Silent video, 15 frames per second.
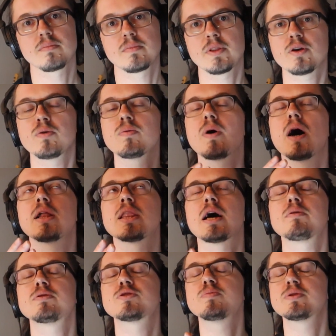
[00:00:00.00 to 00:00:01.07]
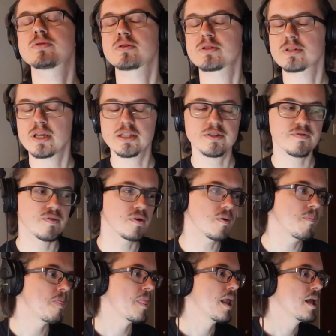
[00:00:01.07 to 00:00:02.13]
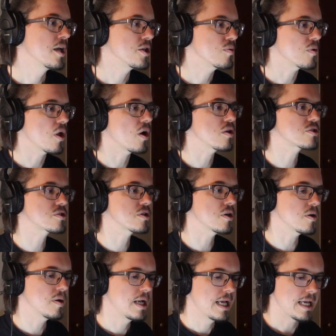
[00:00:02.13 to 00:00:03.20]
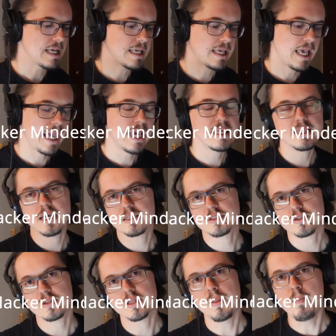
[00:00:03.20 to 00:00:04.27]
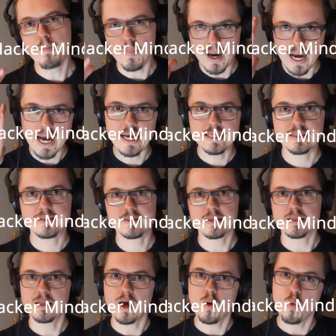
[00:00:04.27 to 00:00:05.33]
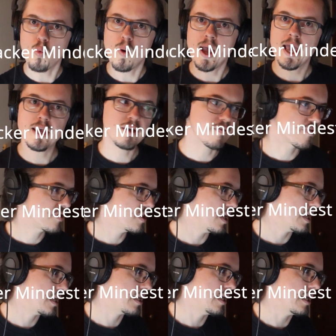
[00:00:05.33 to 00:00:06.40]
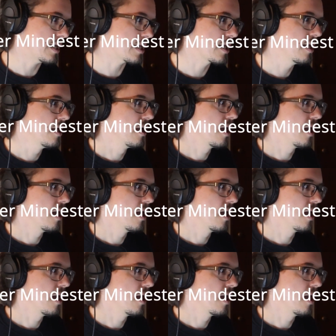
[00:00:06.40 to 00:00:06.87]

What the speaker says: that will allow you to be successful, you also gain a certain mindset, a way of thinking.